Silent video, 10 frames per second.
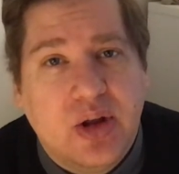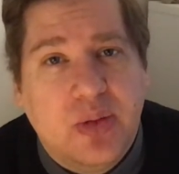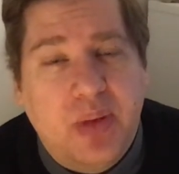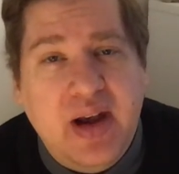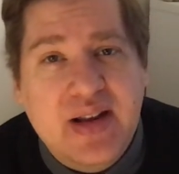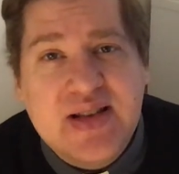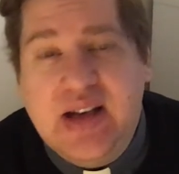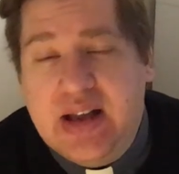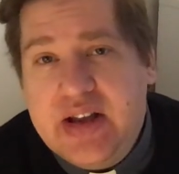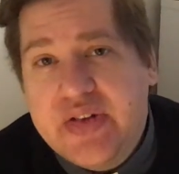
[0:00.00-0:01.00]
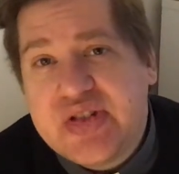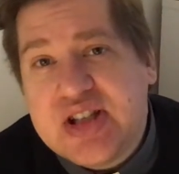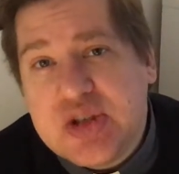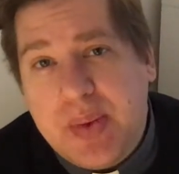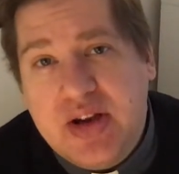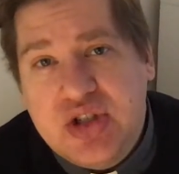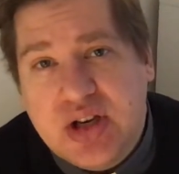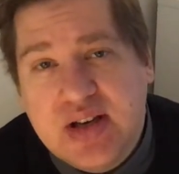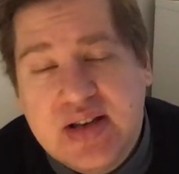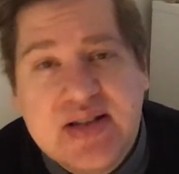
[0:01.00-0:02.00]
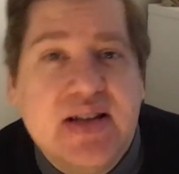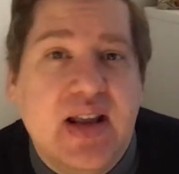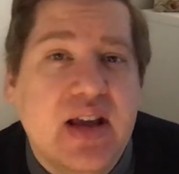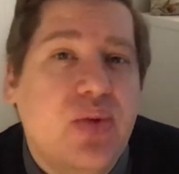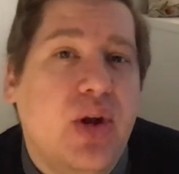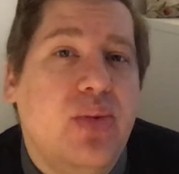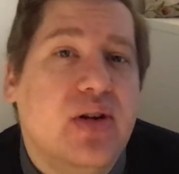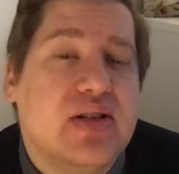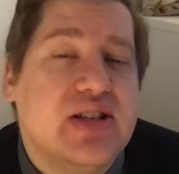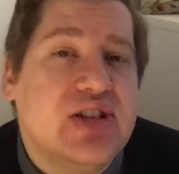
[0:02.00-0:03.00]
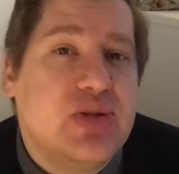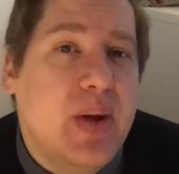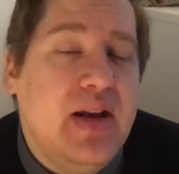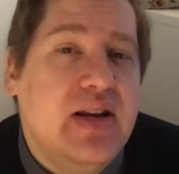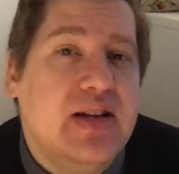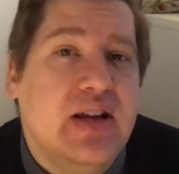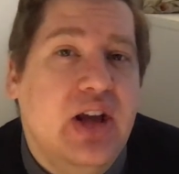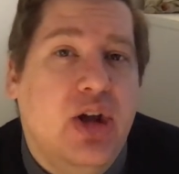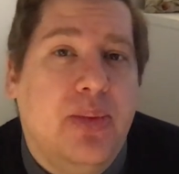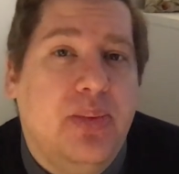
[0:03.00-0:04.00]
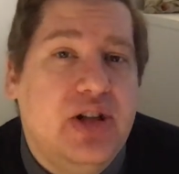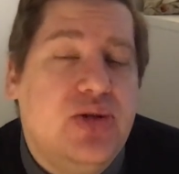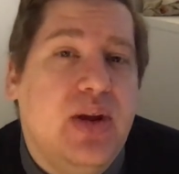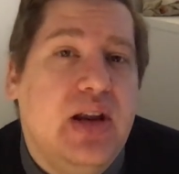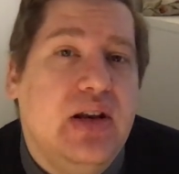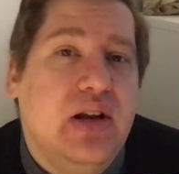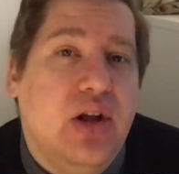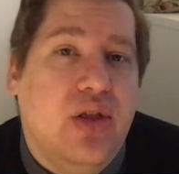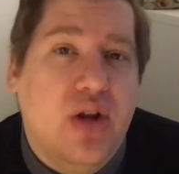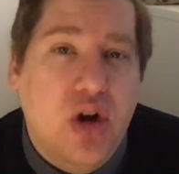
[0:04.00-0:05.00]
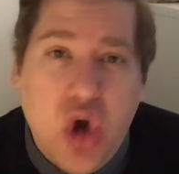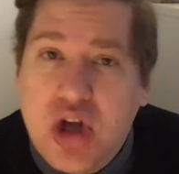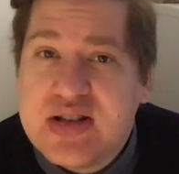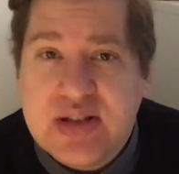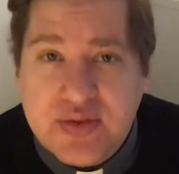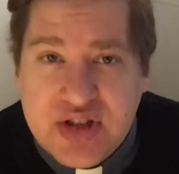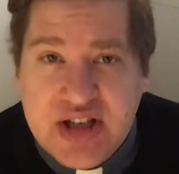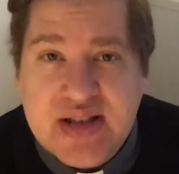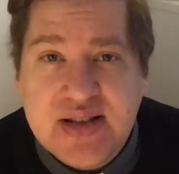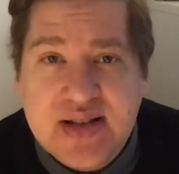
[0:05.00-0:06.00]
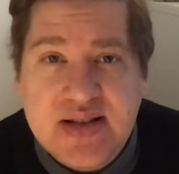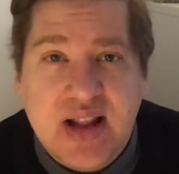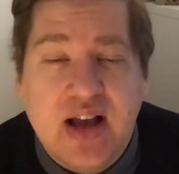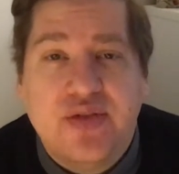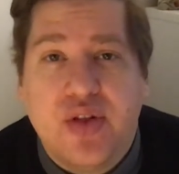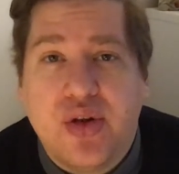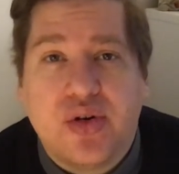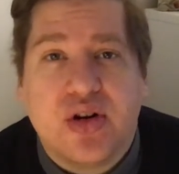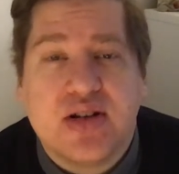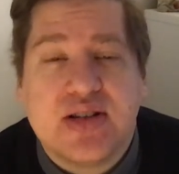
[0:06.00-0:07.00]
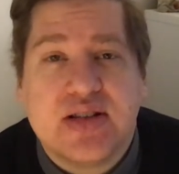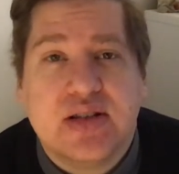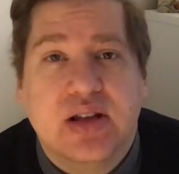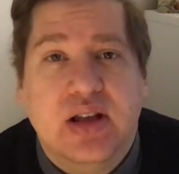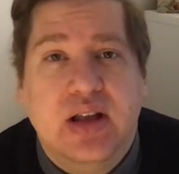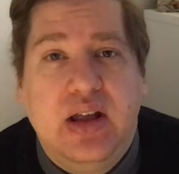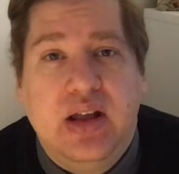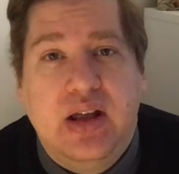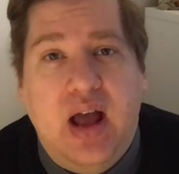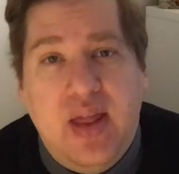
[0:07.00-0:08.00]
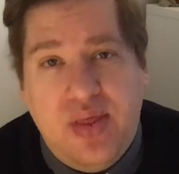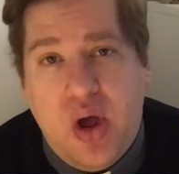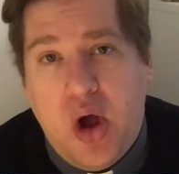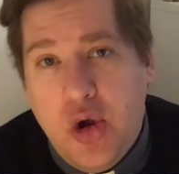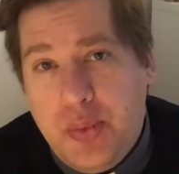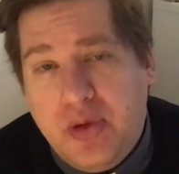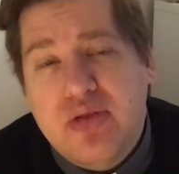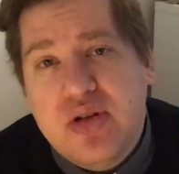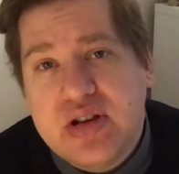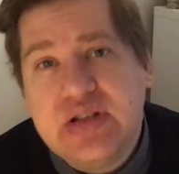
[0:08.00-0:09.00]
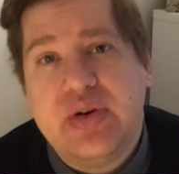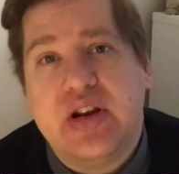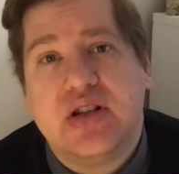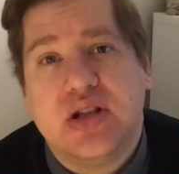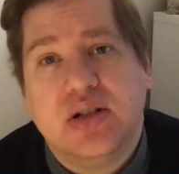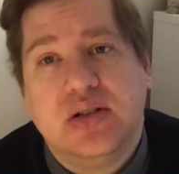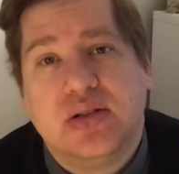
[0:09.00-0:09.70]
But it is a day of suspension. It is a day when we are suspended between the loss of Jesus' life on the cross and the hope of the resurrection.